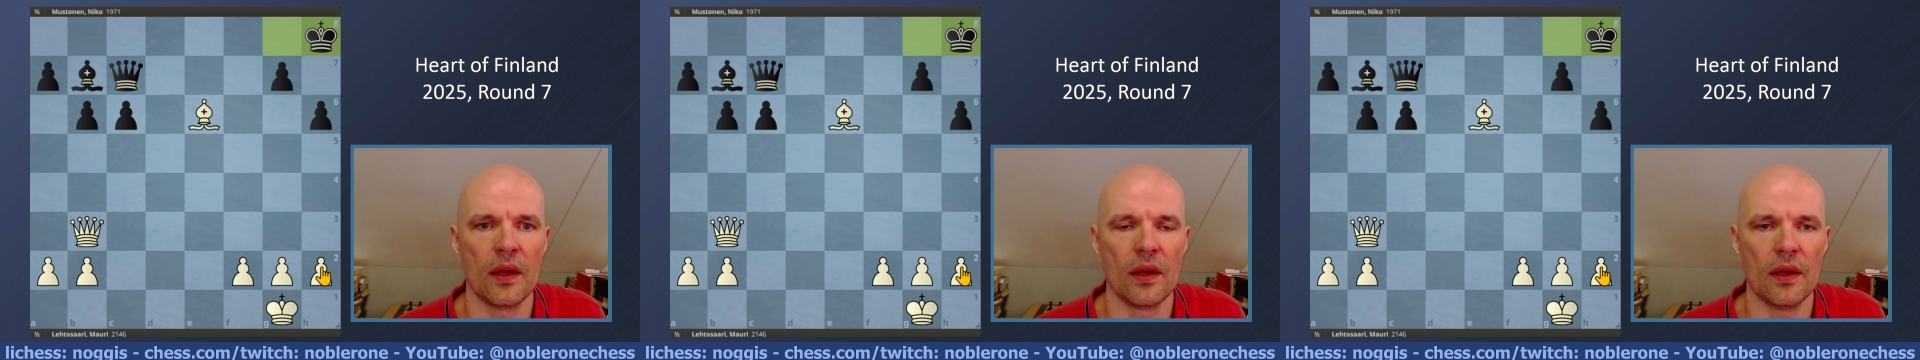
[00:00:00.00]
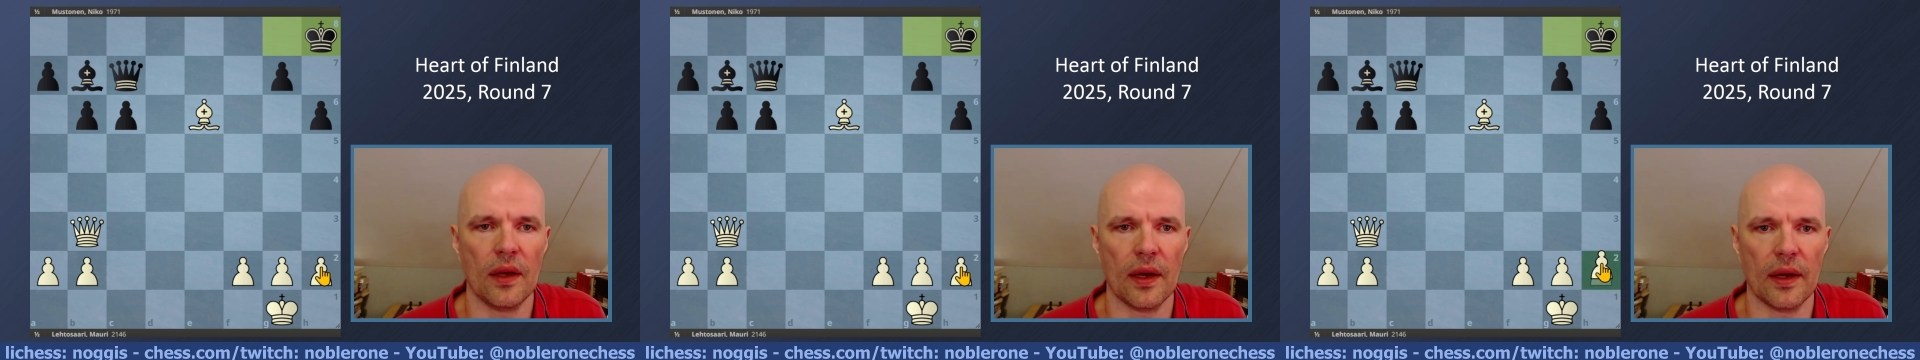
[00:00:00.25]

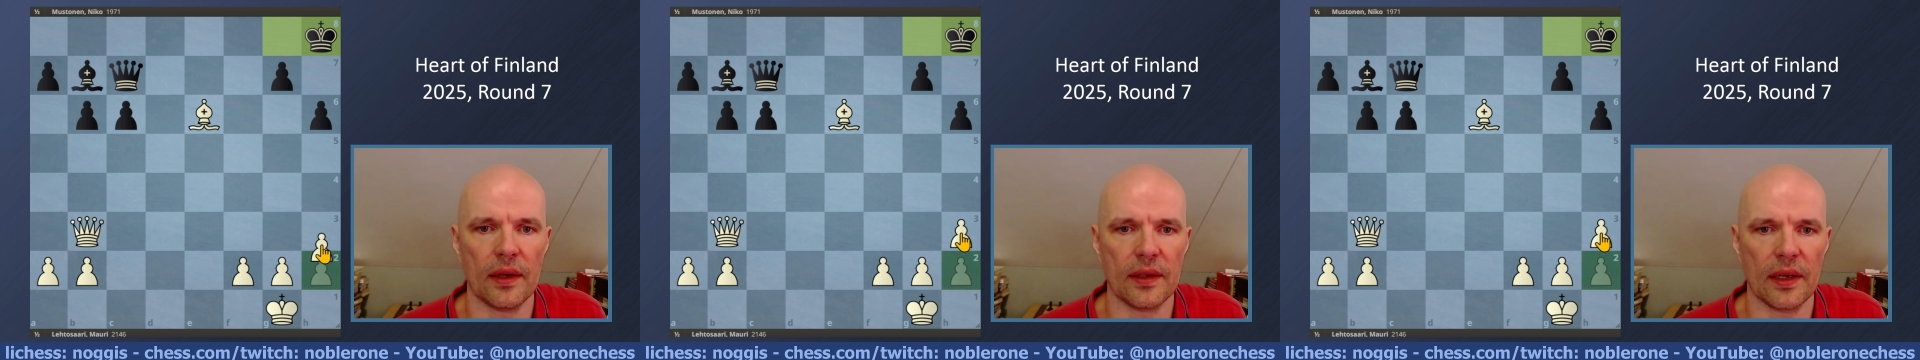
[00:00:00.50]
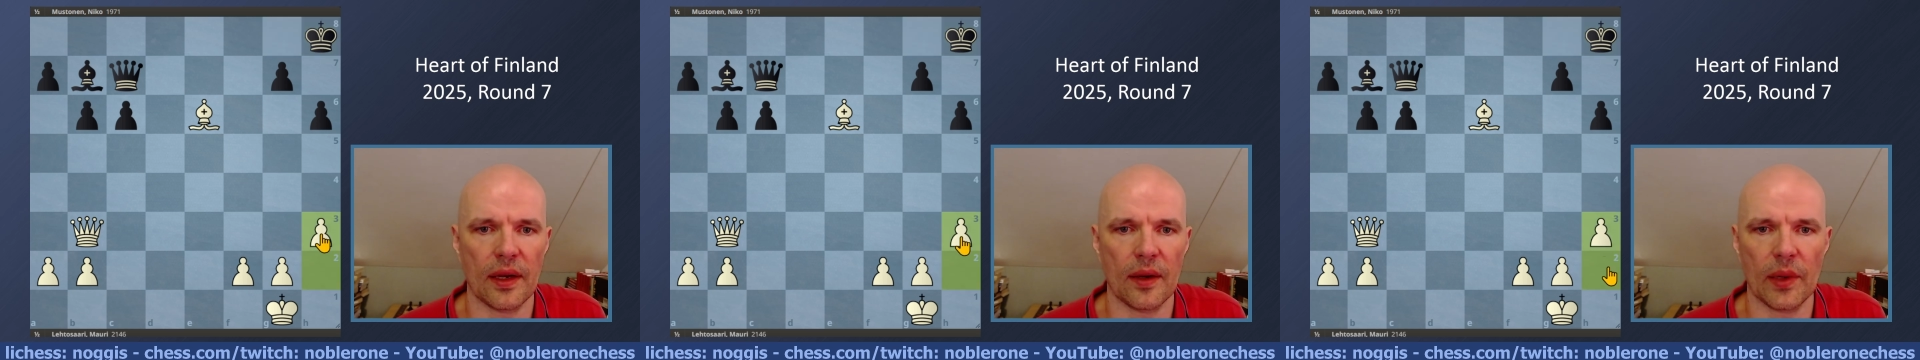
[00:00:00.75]
and
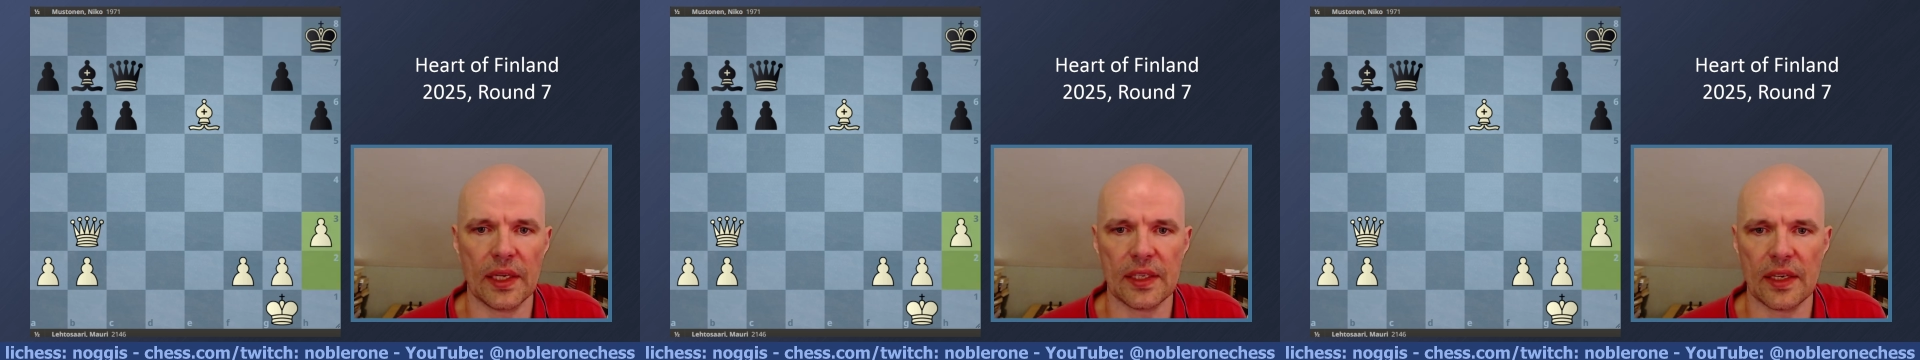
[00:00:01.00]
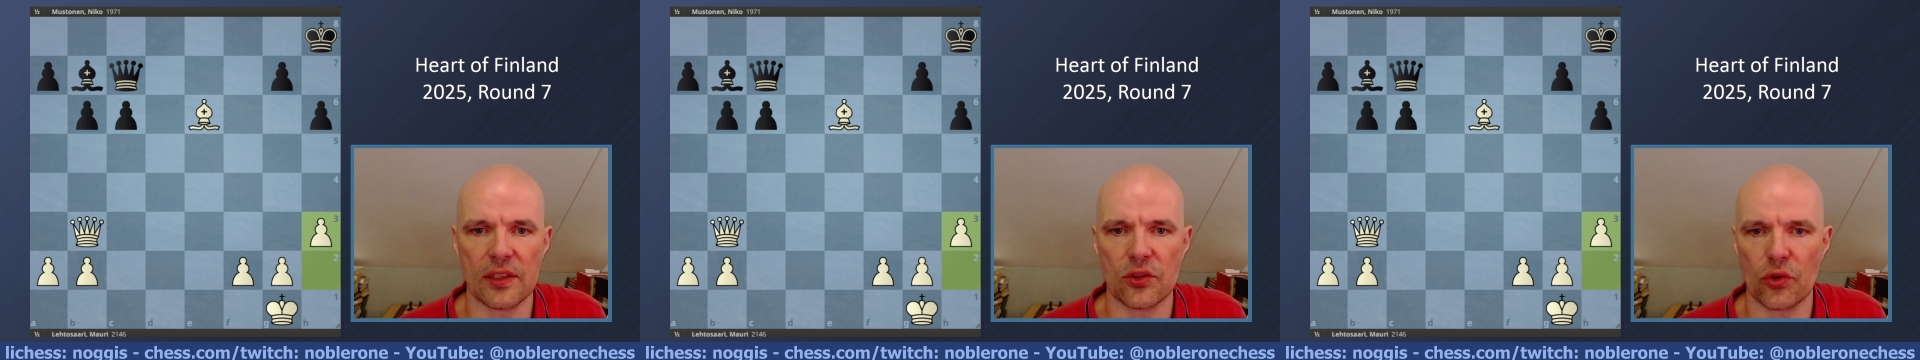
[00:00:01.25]
then I played
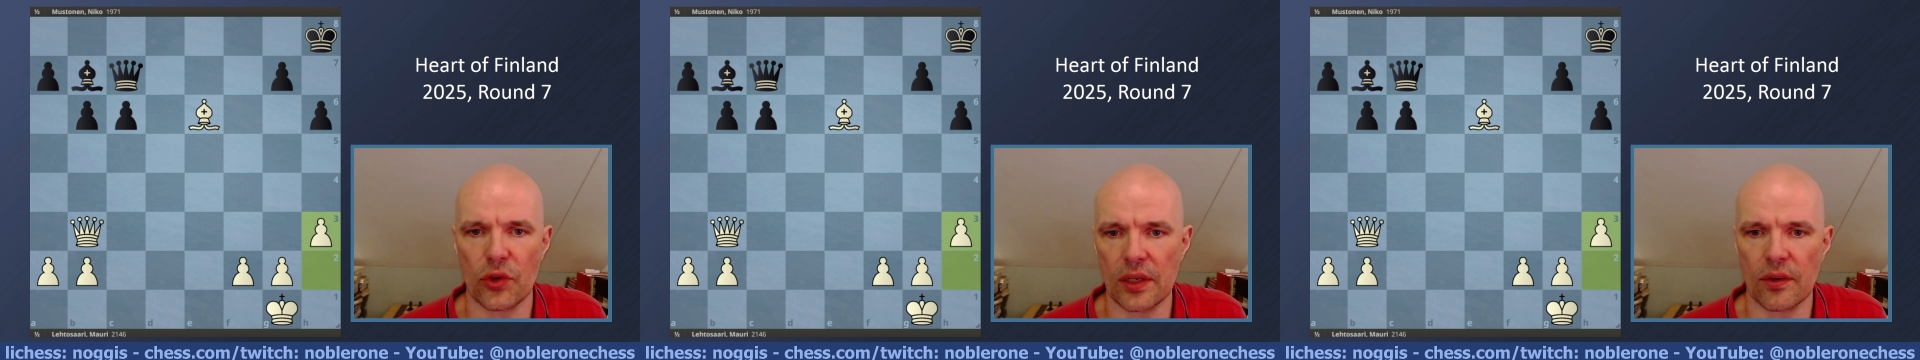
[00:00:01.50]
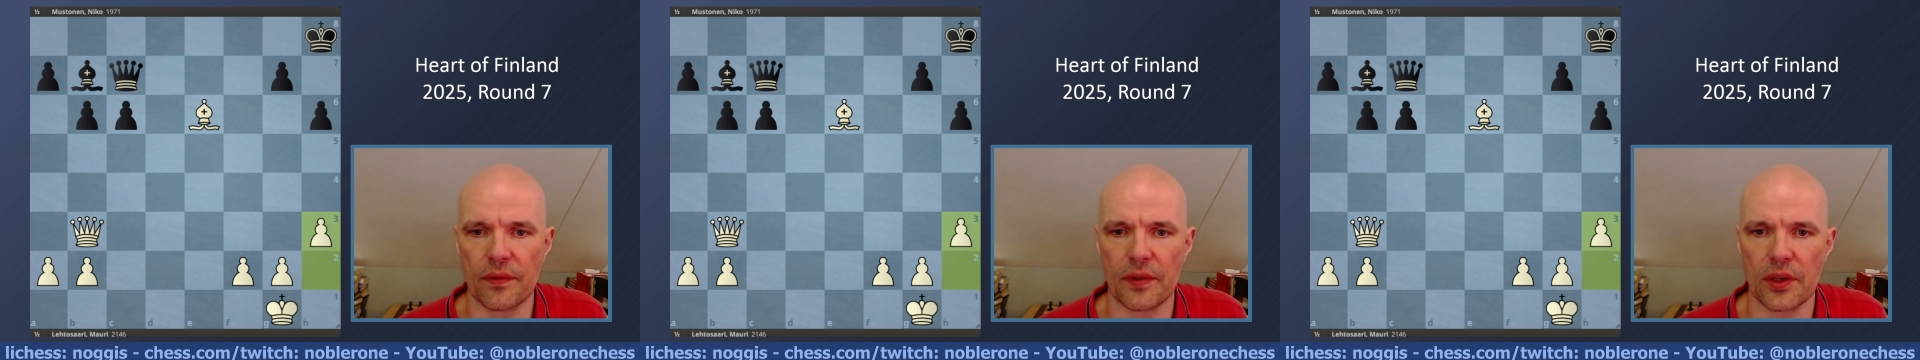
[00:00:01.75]
h3 and
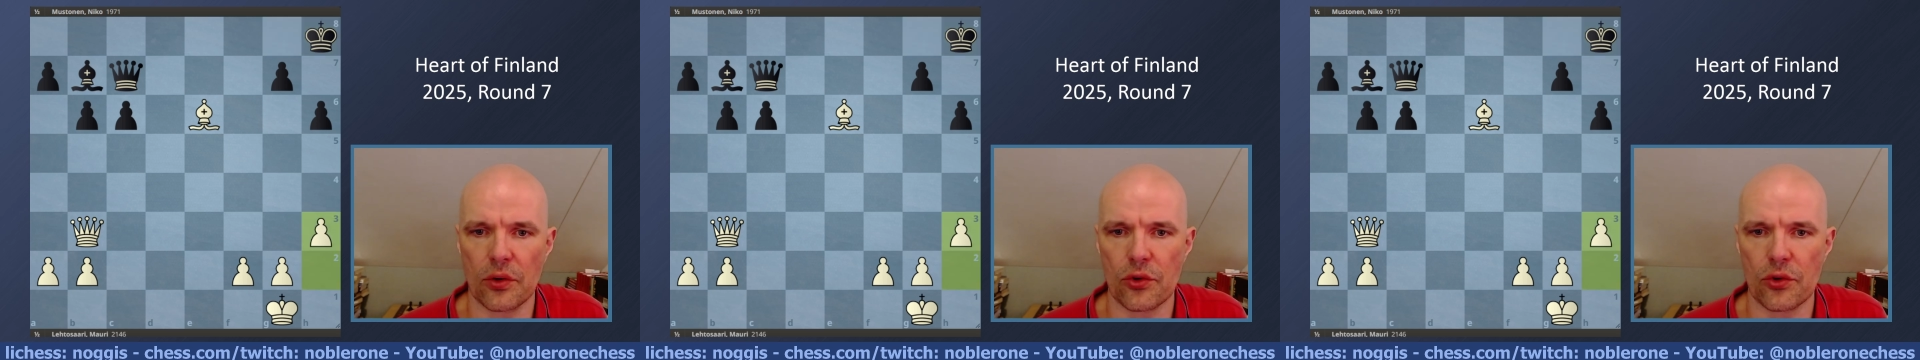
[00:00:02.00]
offered a